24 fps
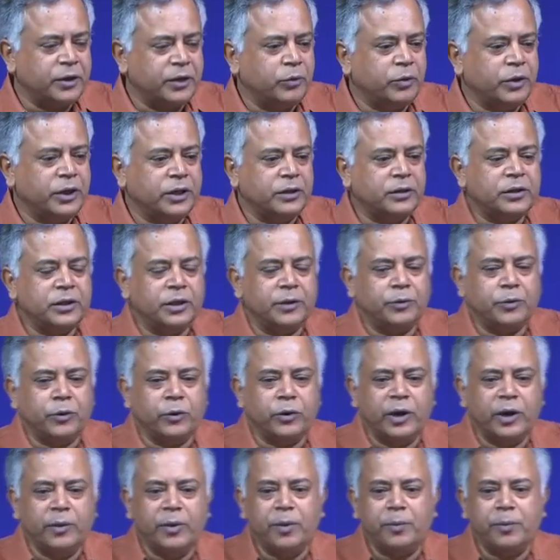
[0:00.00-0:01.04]
with, if you
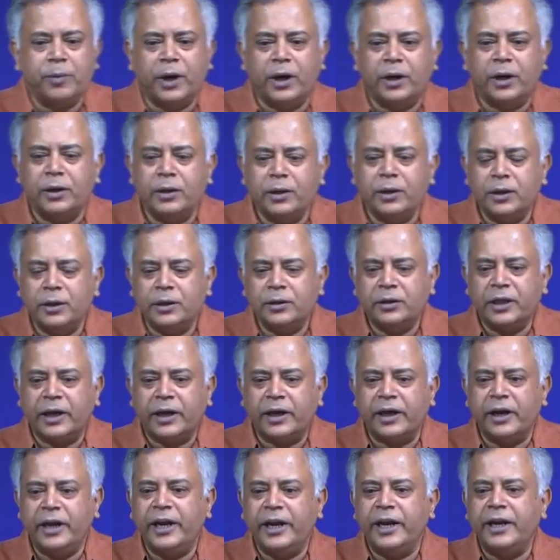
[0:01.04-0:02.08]
remember, the
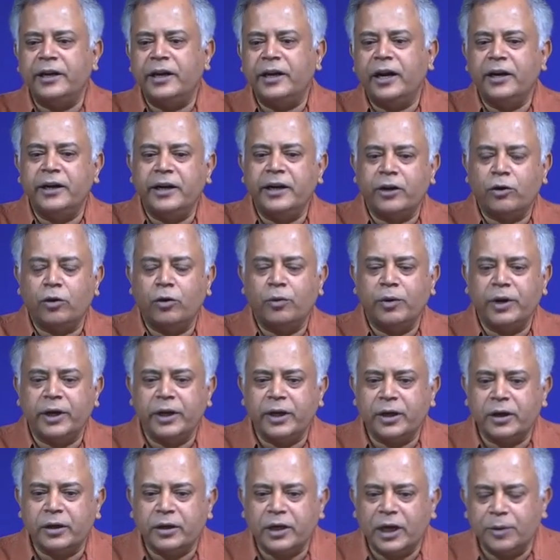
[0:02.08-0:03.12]
grade and
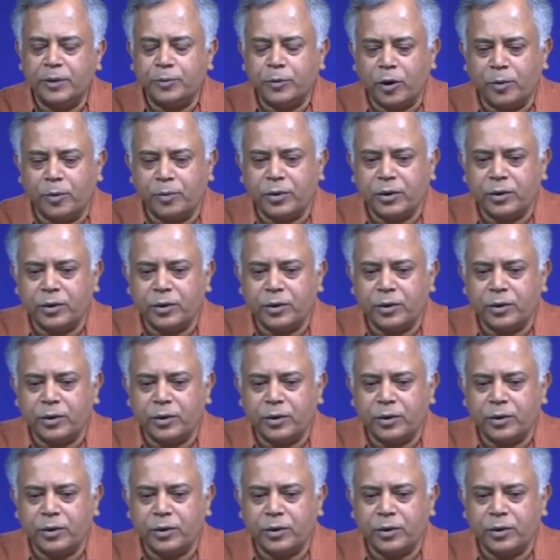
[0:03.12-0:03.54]
recovery type of